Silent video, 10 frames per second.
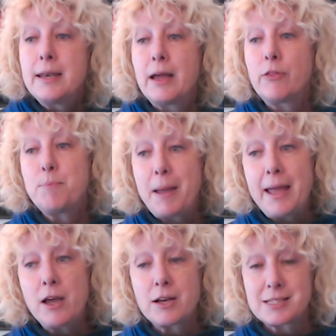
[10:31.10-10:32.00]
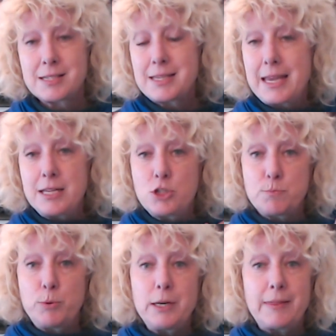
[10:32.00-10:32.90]
Now, the bear hug, as I say, is
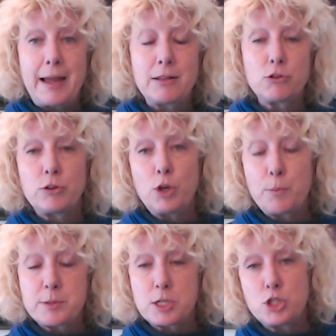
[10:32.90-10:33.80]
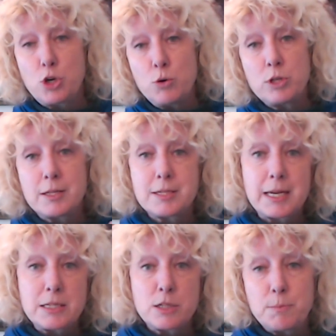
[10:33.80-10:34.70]
just putting the hand on the opposite shoulder and
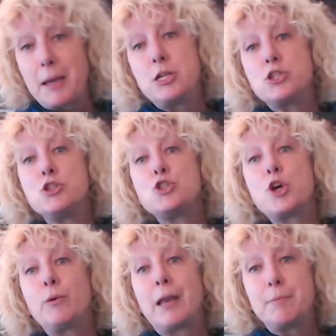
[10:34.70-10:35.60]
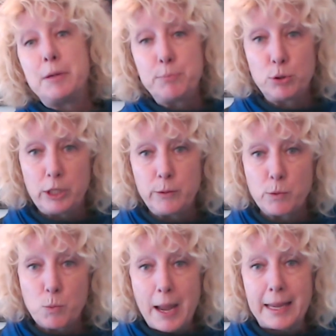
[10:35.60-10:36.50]
saying to the patient, don't let me pull you
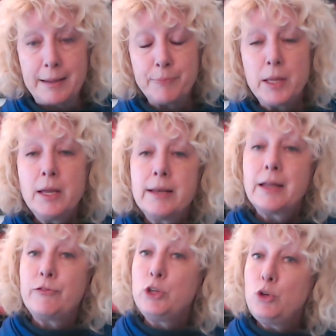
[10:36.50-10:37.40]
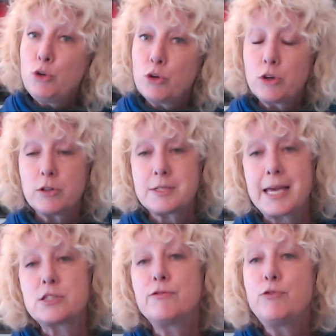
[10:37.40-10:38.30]
away. Now, if you look at
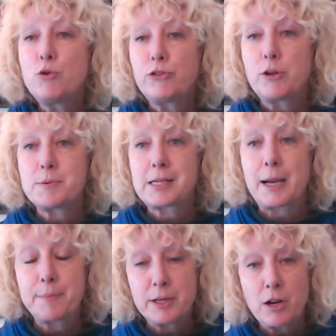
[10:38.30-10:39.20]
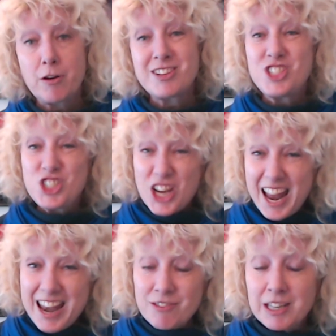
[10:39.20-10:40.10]
tests for subscapularis,
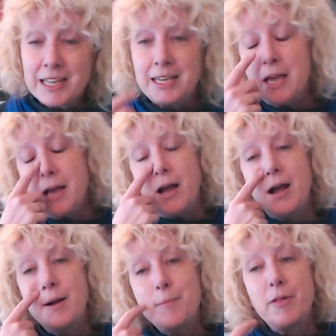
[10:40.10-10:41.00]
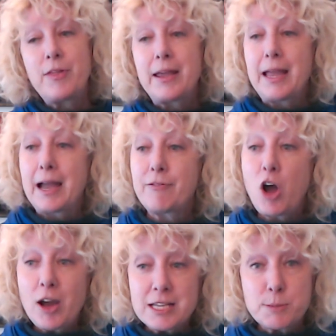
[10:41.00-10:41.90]
generally, they have
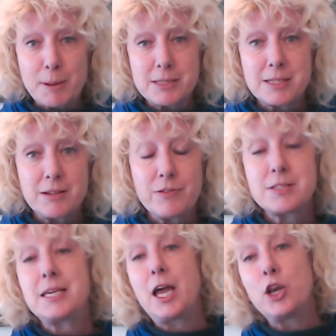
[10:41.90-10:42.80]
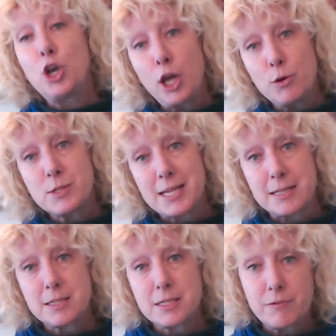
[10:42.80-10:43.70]
high specificity and low
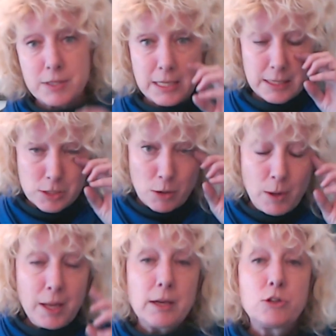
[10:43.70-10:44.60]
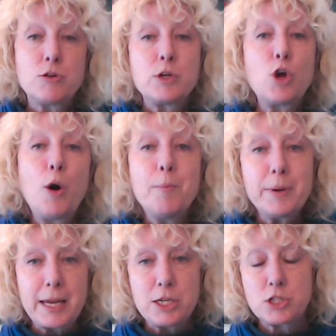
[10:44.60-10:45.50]
sensitivity. So doing
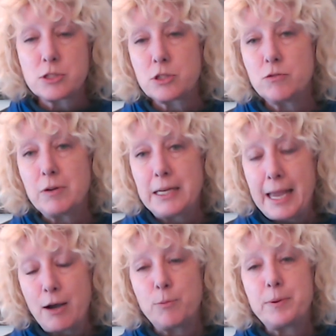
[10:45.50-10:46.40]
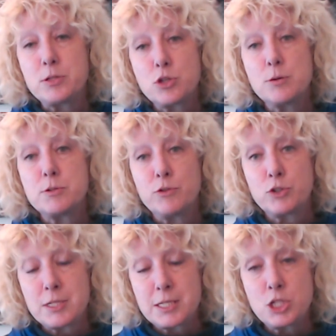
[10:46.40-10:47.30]
combinations can really help in terms of your
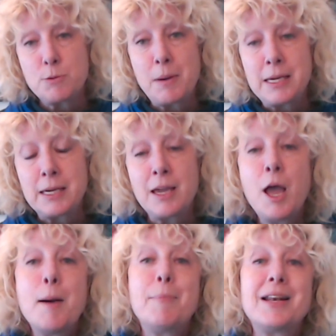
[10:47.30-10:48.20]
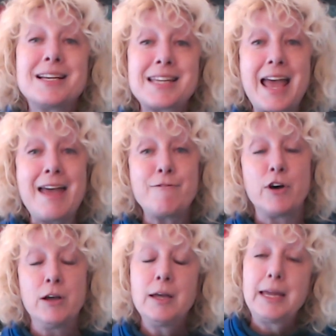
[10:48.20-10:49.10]
decision making, but as
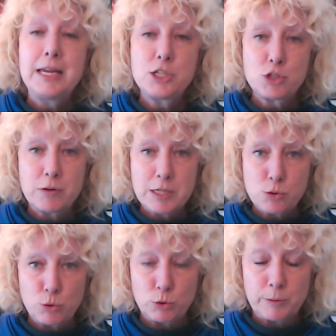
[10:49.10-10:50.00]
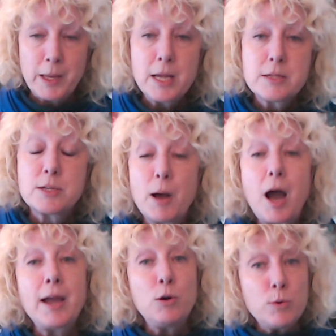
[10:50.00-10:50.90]
ever, history is all. So
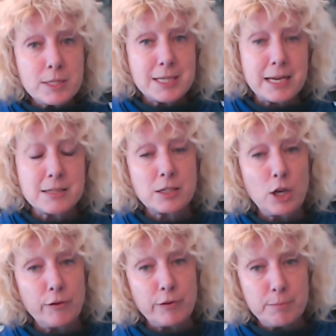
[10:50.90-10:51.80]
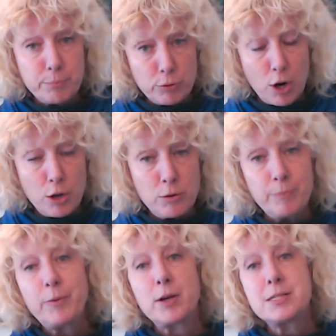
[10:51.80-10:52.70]
I always test the cuff in
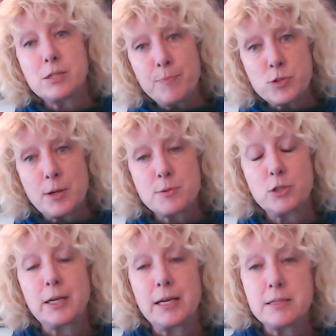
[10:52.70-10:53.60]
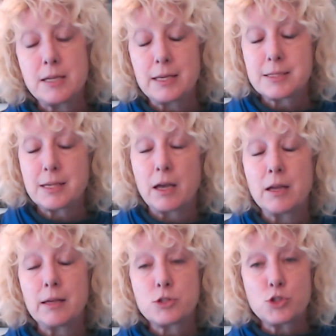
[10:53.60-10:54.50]
prone. I sometimes look at it
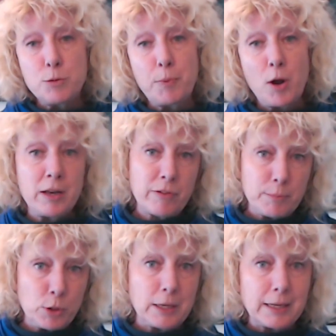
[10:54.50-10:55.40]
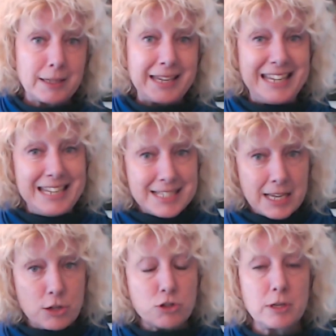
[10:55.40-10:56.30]
in supine if I'm looking at it
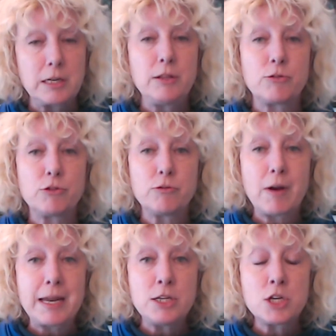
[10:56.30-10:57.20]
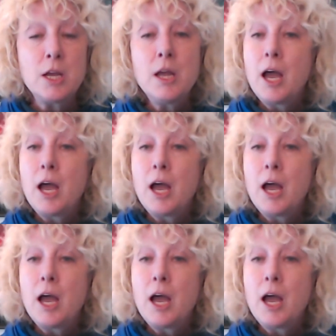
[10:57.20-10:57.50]
eccentrically through range.